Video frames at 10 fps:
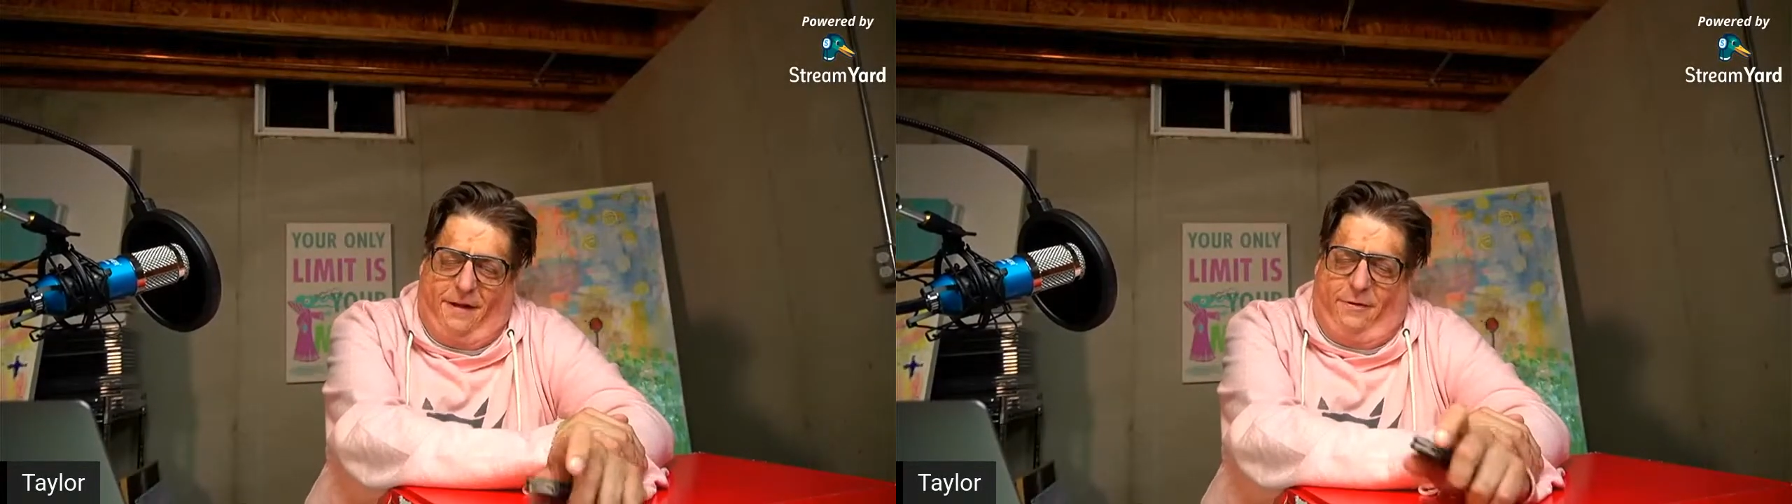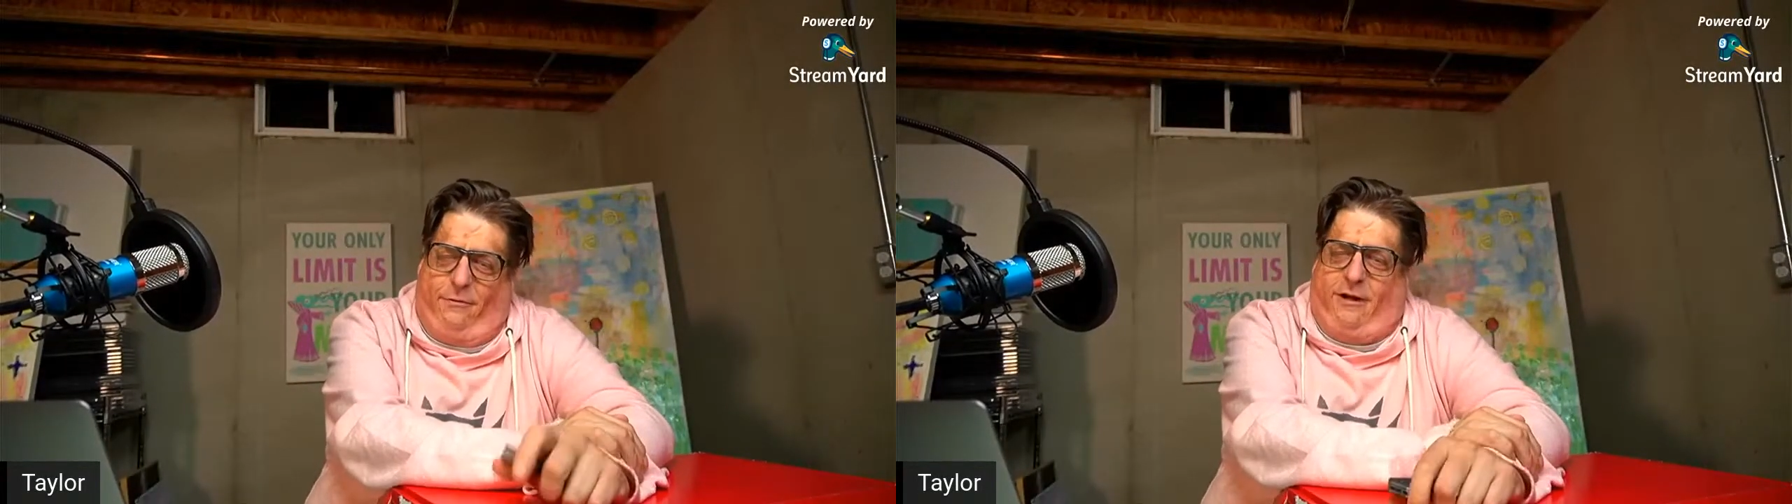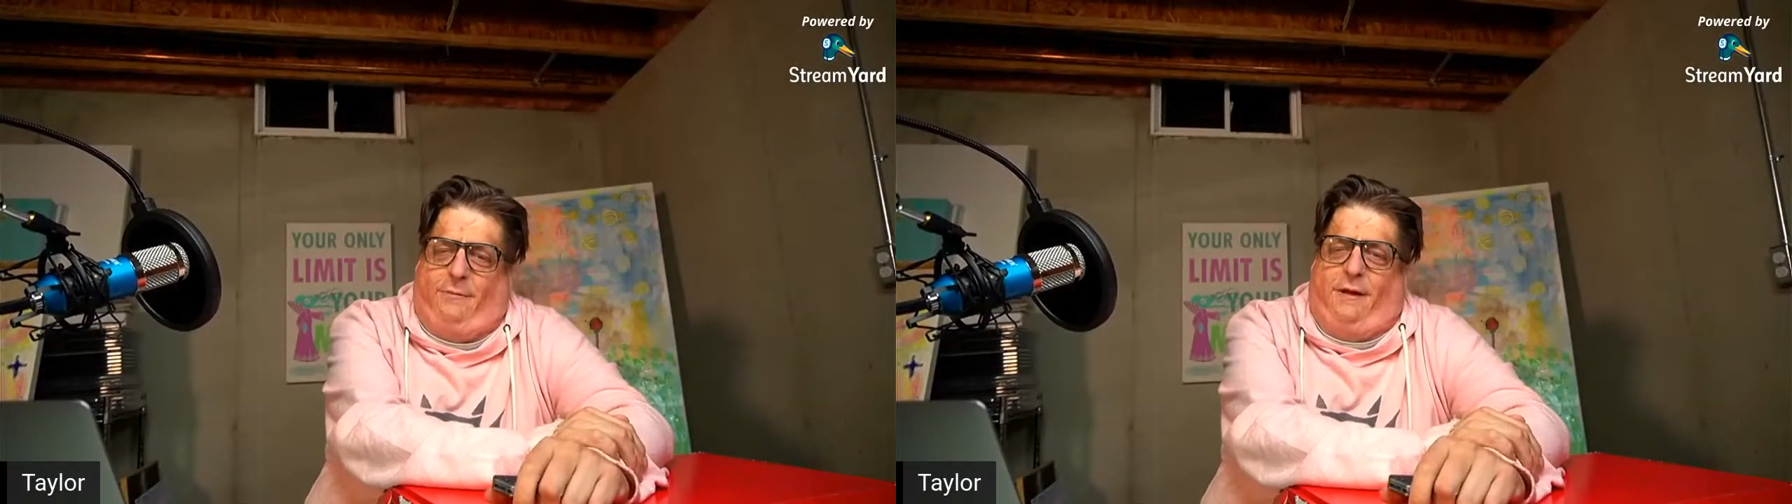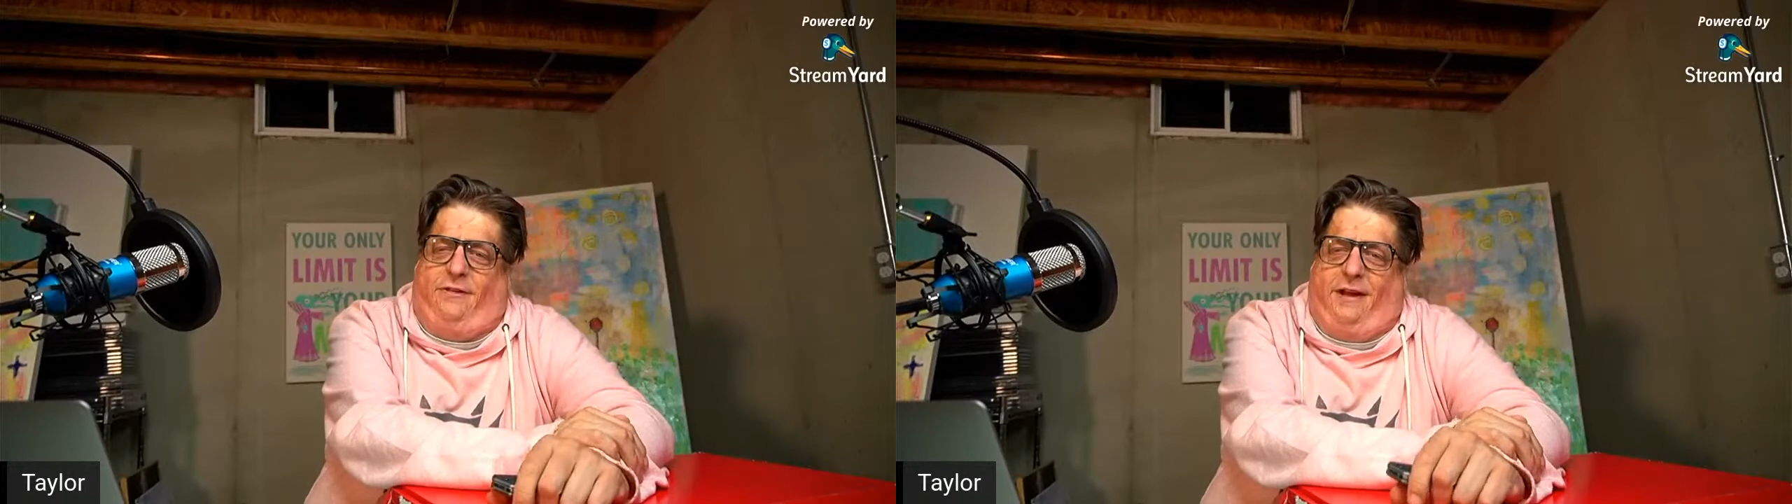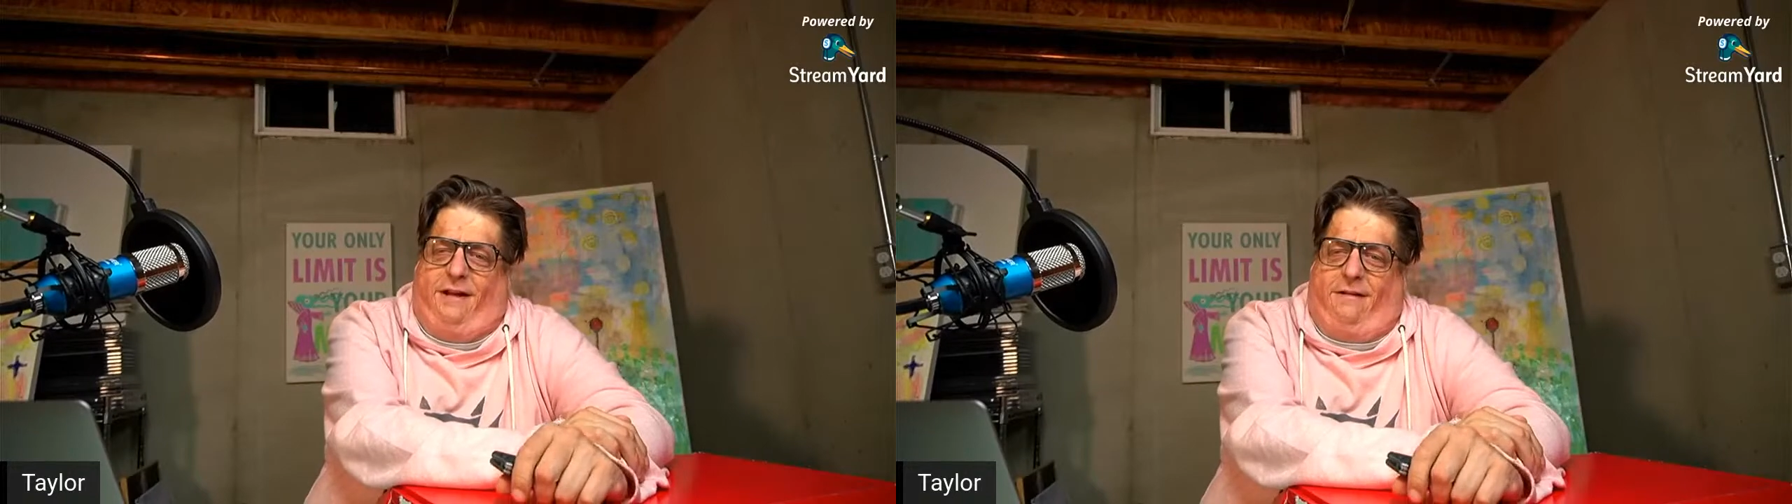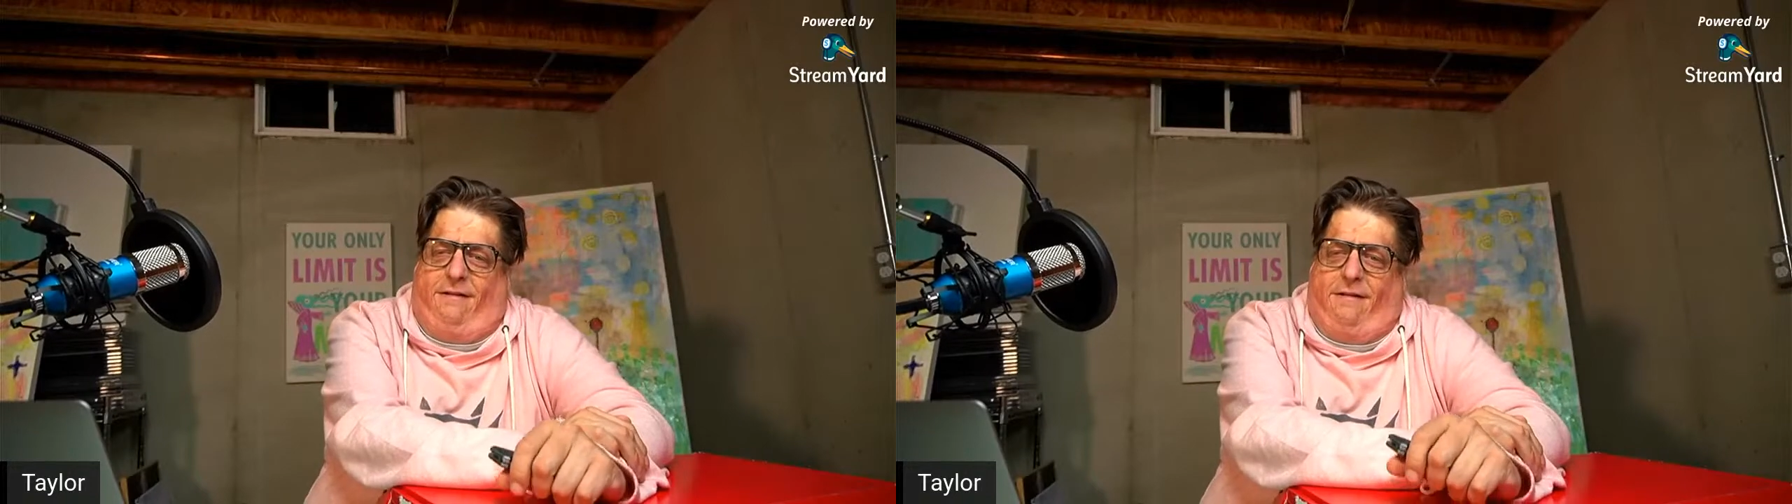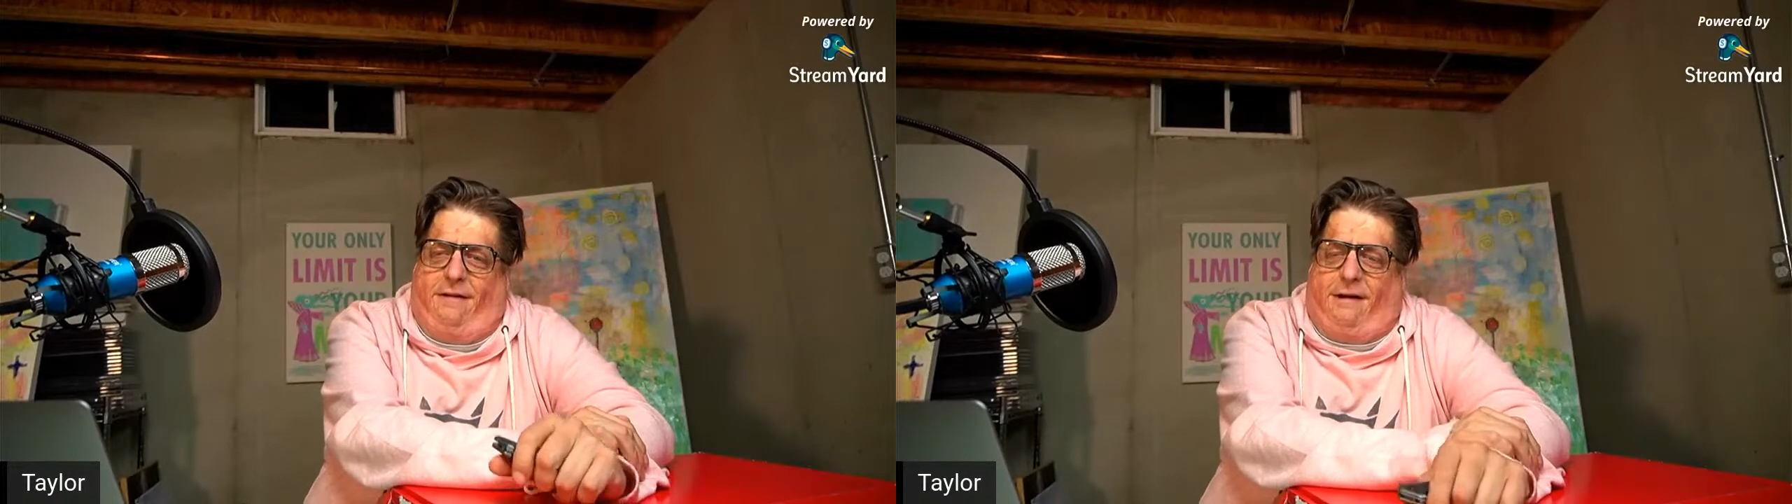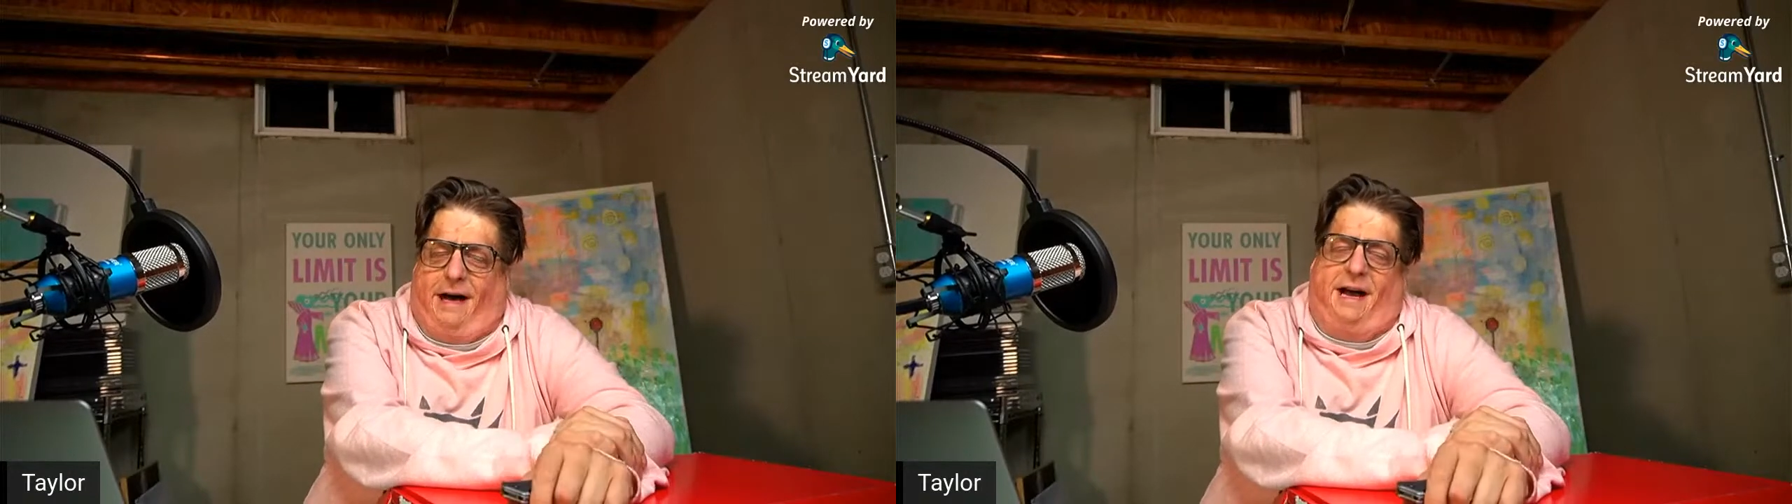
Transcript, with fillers: Welcome to my channel. I